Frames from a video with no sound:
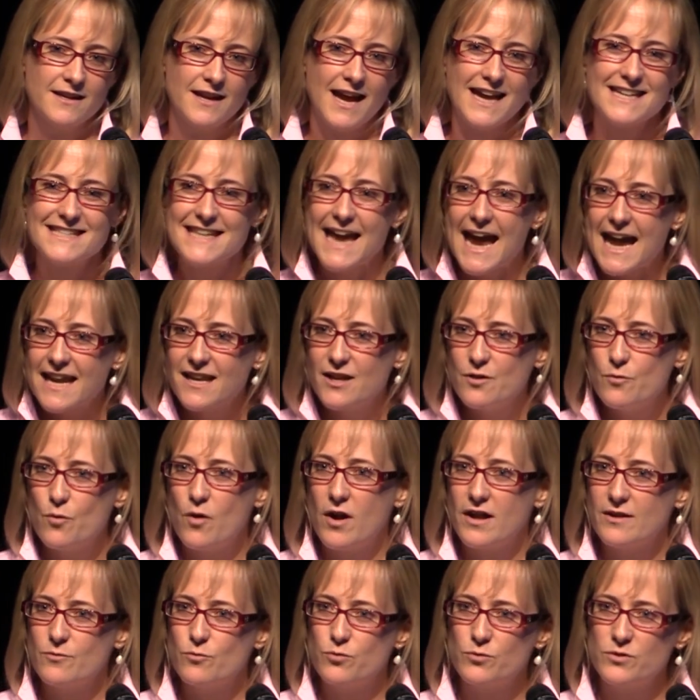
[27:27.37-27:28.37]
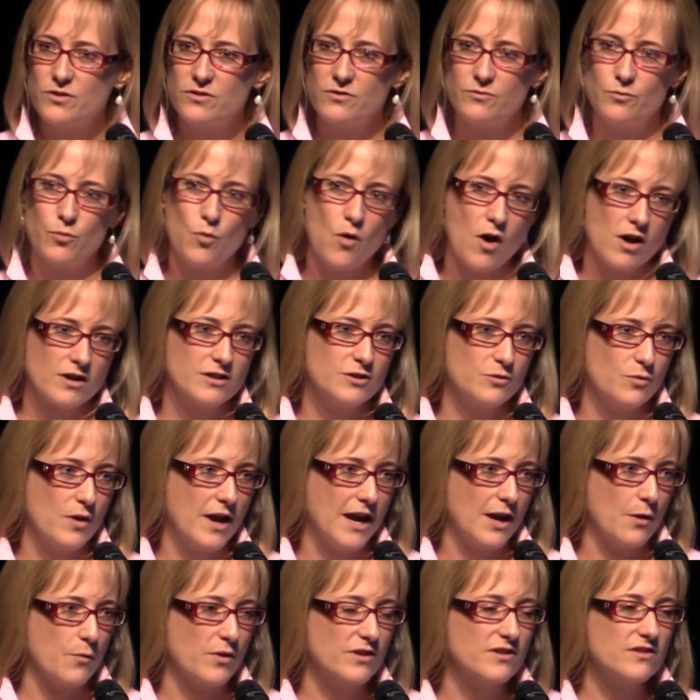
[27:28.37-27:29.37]
Has anyone walked
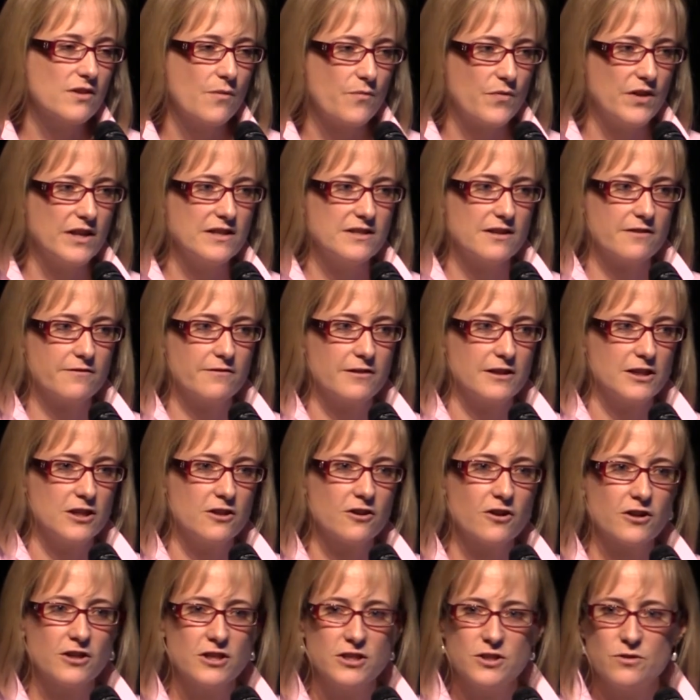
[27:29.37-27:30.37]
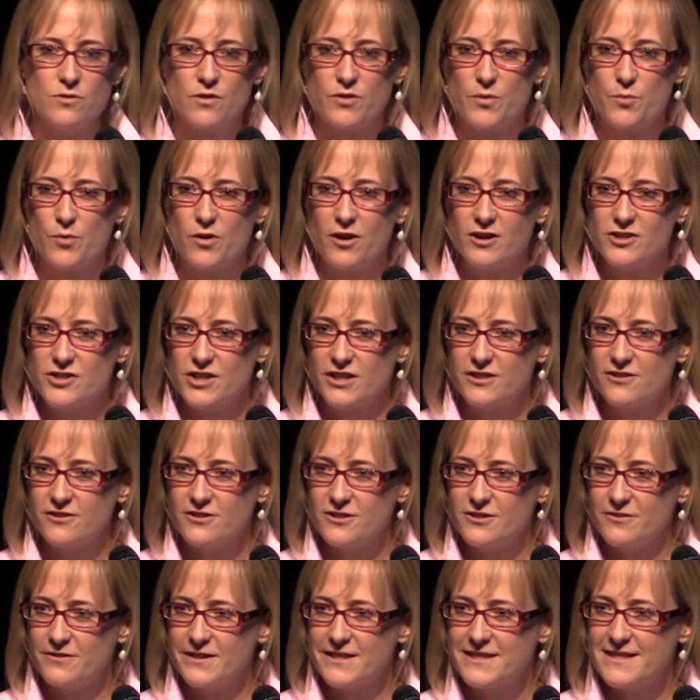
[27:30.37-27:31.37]
away with something different you're going to do on the project you're
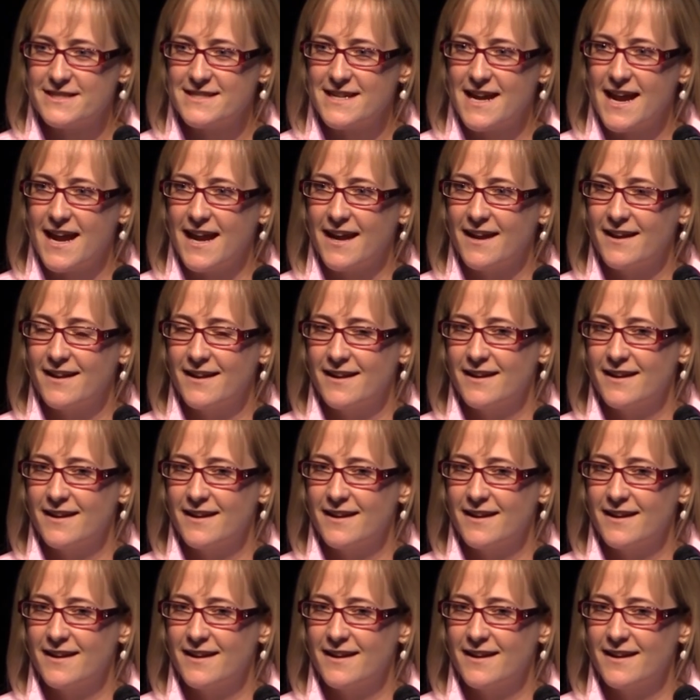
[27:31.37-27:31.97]
doing today?